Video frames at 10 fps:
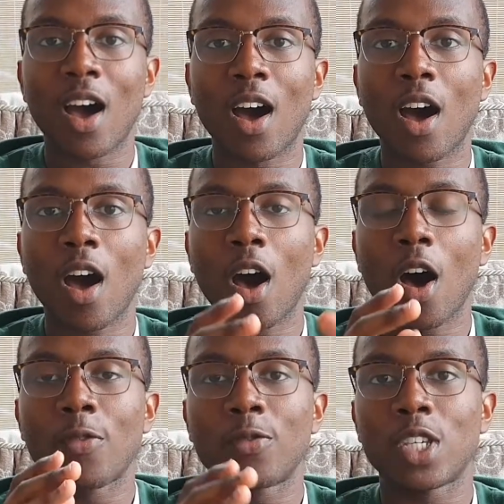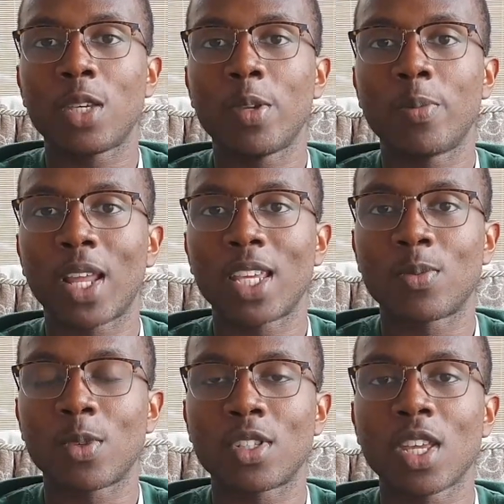are half GP
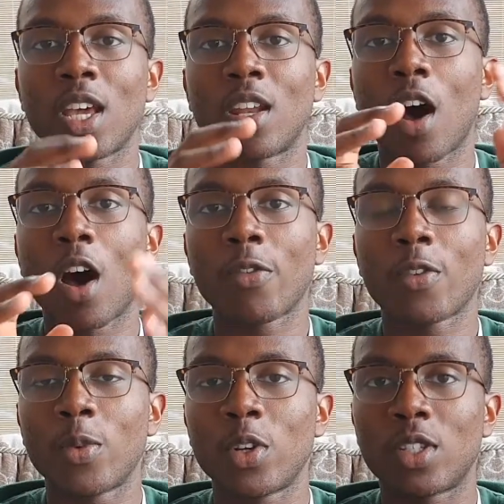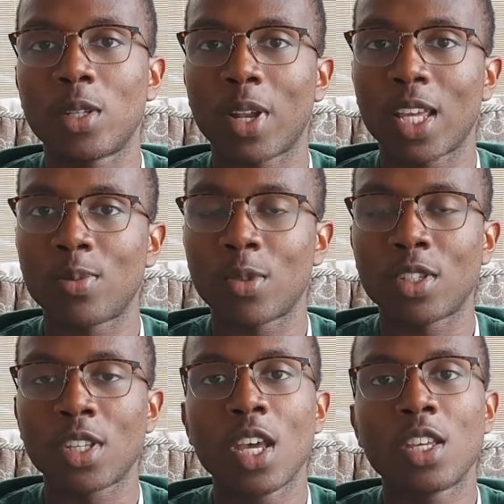placements and half community placements.